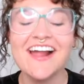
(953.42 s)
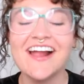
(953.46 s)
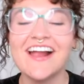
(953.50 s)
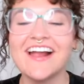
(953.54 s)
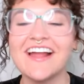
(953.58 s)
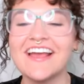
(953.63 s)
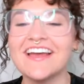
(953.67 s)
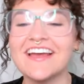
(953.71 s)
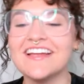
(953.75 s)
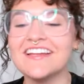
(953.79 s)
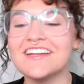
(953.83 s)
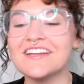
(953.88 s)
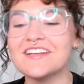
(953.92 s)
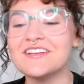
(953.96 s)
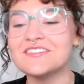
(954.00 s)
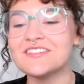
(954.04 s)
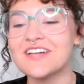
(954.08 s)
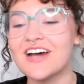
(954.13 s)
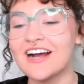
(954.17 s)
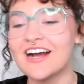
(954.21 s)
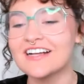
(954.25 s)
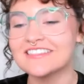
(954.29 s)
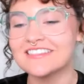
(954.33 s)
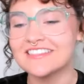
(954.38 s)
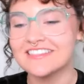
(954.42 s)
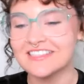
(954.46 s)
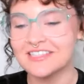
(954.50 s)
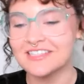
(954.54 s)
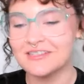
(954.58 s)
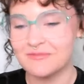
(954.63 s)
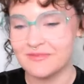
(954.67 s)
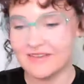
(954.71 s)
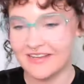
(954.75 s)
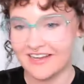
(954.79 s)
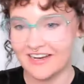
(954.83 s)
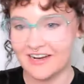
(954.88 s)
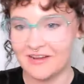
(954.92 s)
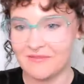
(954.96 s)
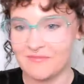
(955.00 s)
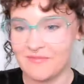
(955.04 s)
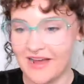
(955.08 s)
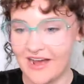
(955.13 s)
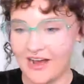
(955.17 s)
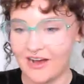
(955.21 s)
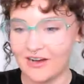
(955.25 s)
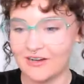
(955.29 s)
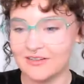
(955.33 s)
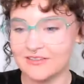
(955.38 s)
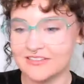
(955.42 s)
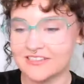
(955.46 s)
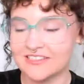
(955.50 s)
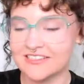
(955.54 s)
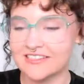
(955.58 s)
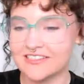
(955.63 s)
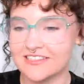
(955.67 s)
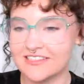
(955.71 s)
And you talked a little bit about